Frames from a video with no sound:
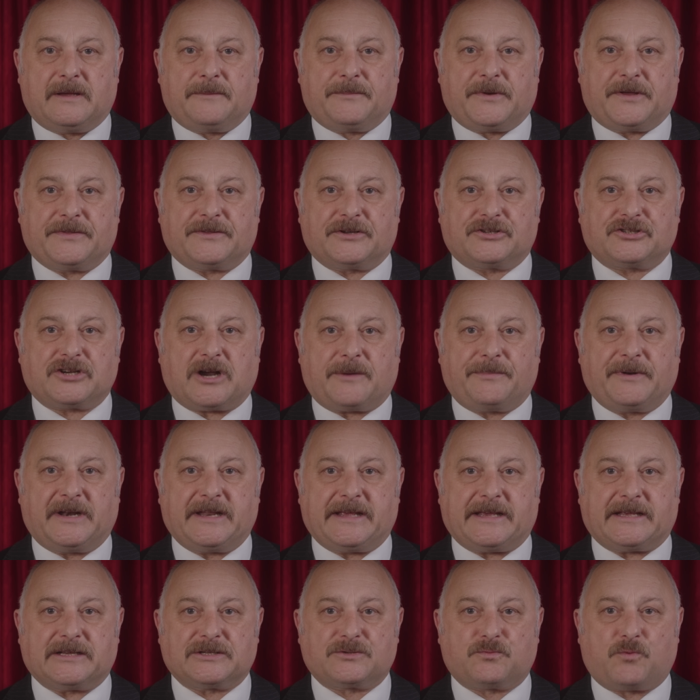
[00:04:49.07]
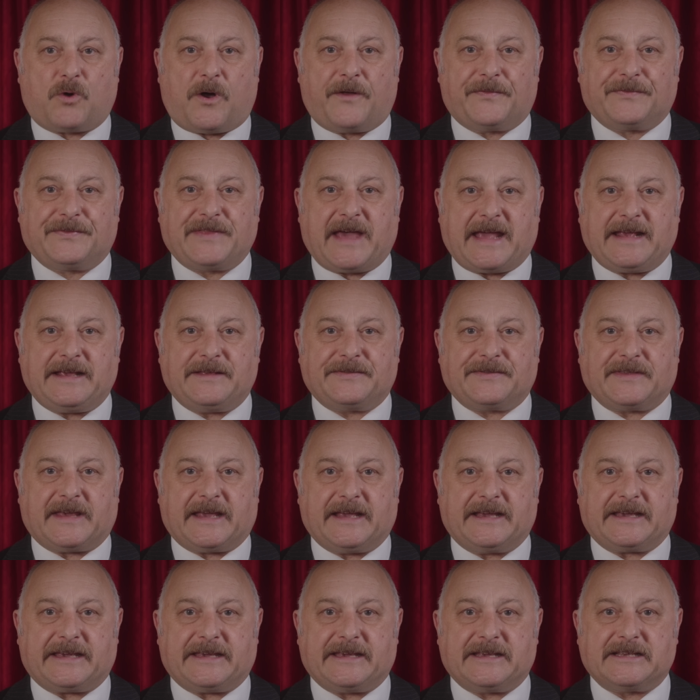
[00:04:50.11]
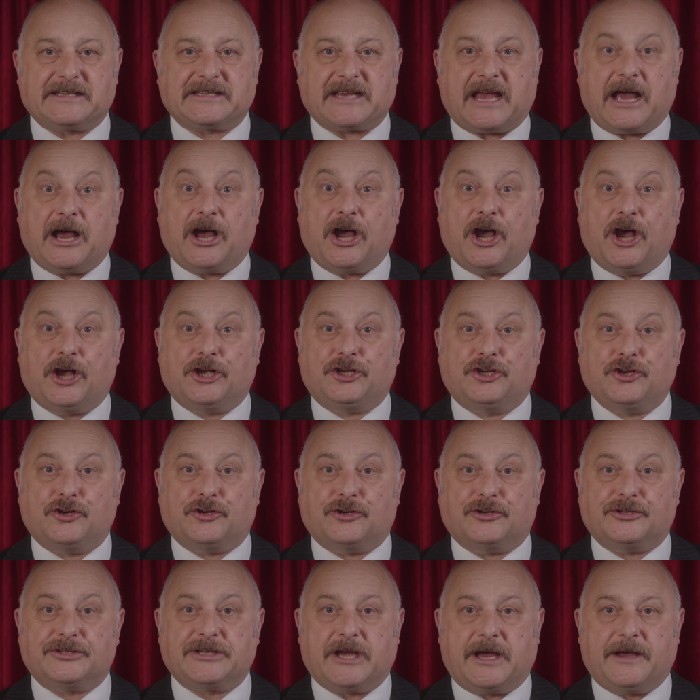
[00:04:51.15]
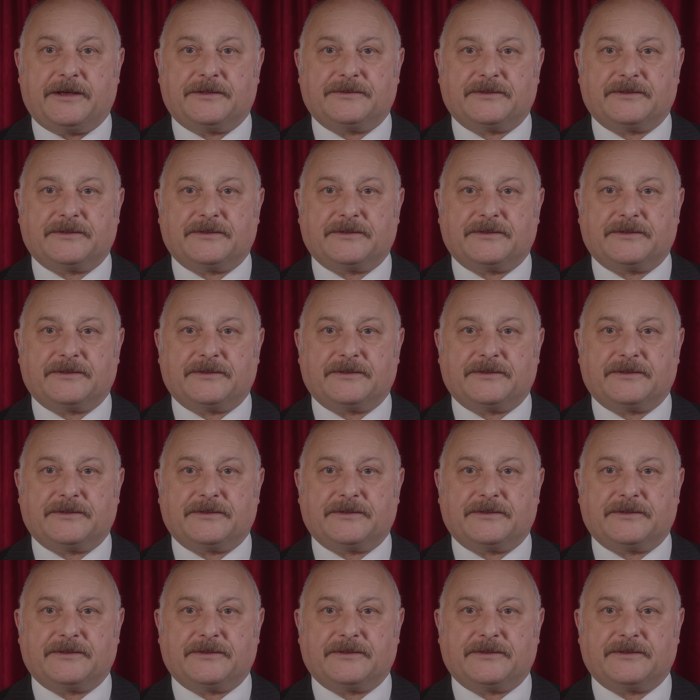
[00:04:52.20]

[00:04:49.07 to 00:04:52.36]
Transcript: But the trouble is, what they think is a good